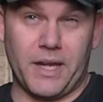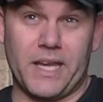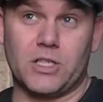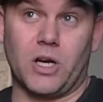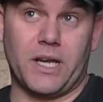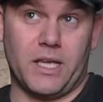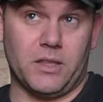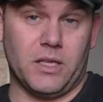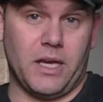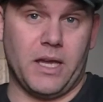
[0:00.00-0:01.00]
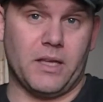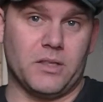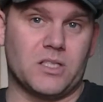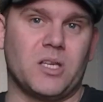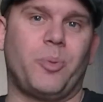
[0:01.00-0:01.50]
and he's got it in
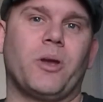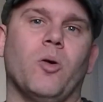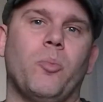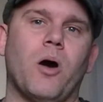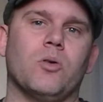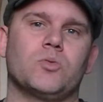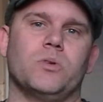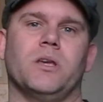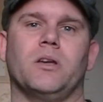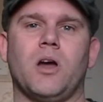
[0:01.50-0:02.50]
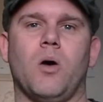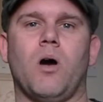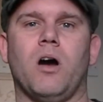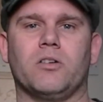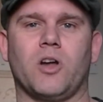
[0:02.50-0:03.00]
the typical pose with the
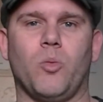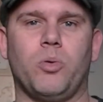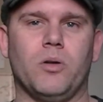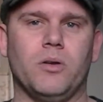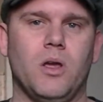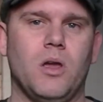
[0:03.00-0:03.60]
coat hold open,